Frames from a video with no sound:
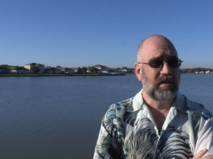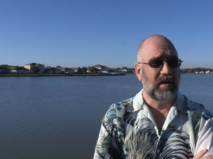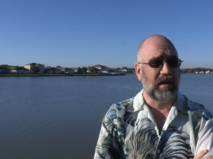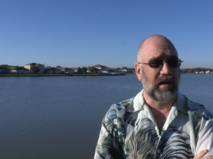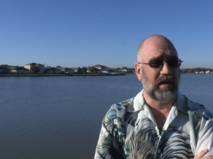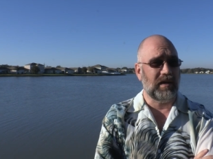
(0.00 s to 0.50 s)

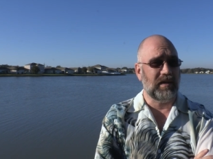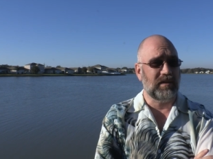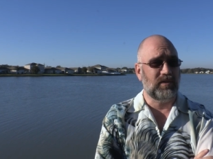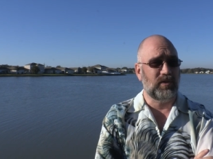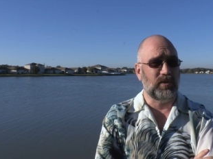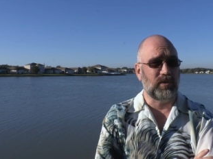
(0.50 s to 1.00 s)
uh,
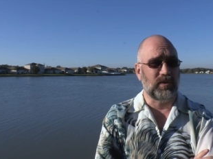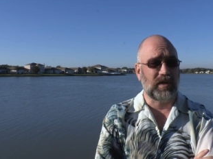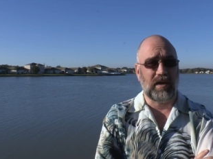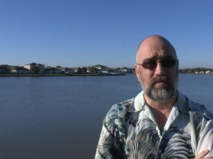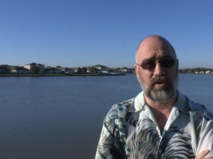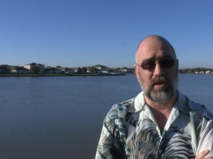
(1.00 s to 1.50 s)
to
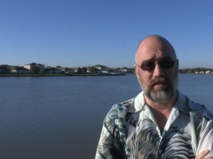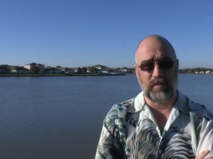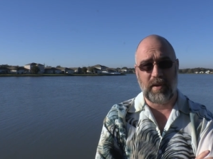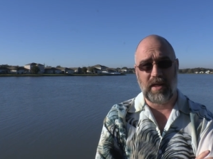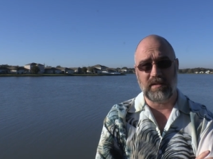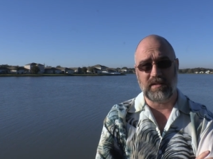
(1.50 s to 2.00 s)
cover all the
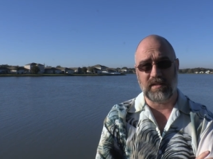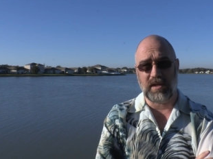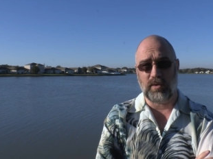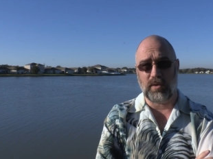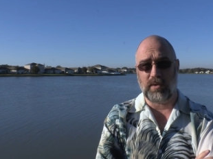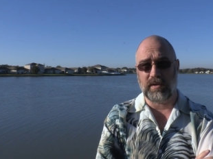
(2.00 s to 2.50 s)
balance that
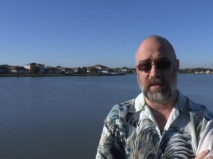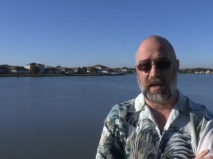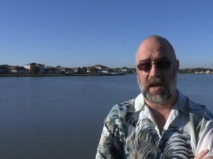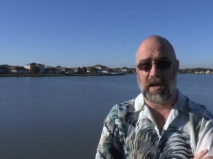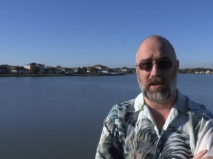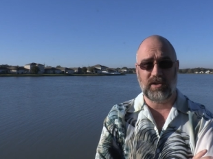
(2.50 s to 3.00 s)
they were going to
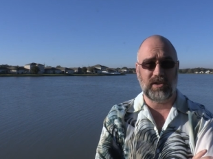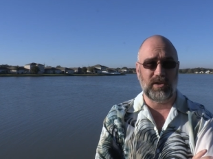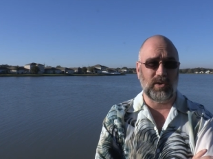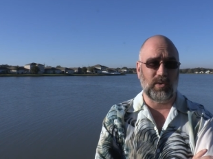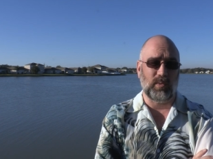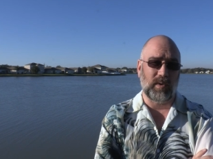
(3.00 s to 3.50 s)
cash. You
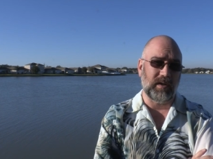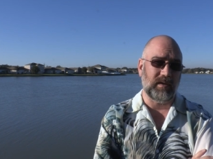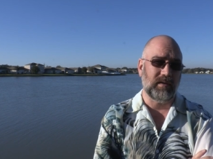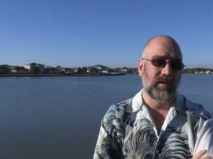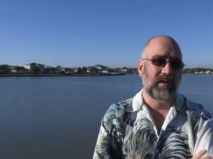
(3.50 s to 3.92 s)
know, one